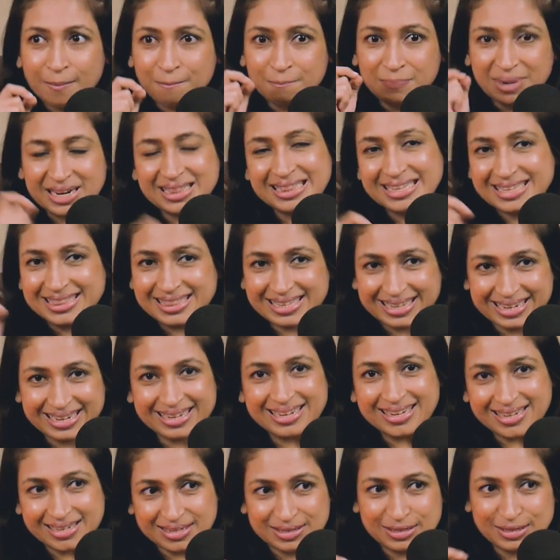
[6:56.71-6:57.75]
But the thing
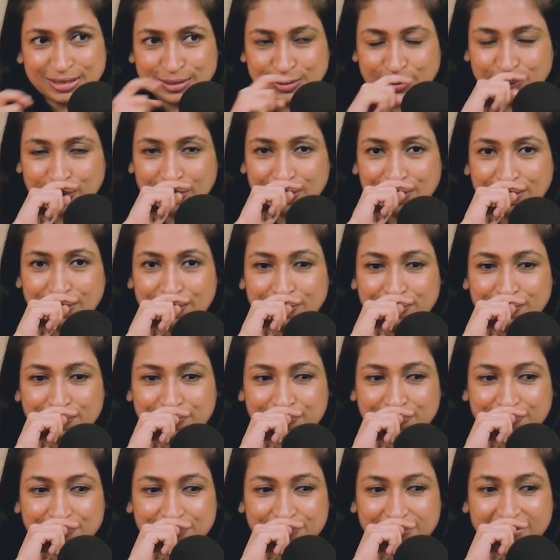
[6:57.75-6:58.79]
is,
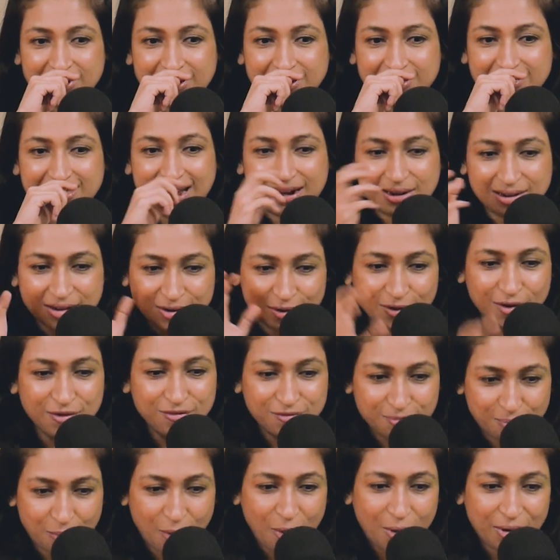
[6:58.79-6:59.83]
that
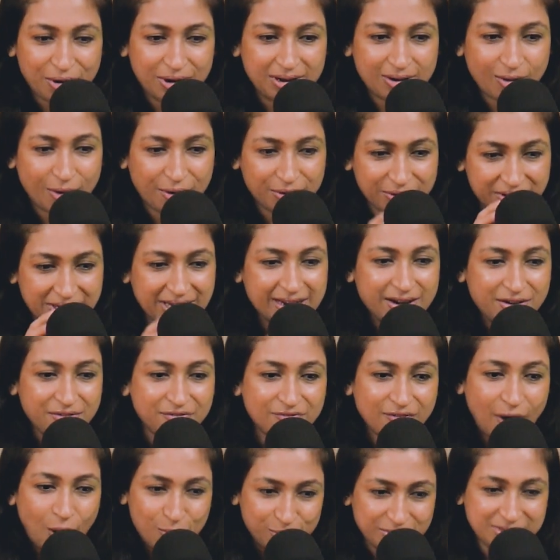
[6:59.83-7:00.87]
curveball in a
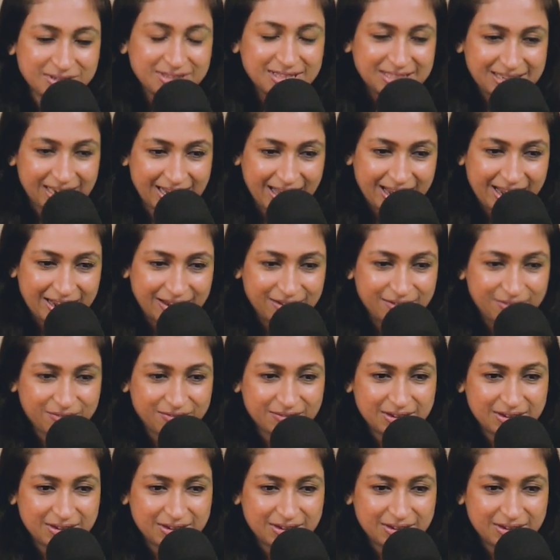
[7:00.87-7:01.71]
founder's life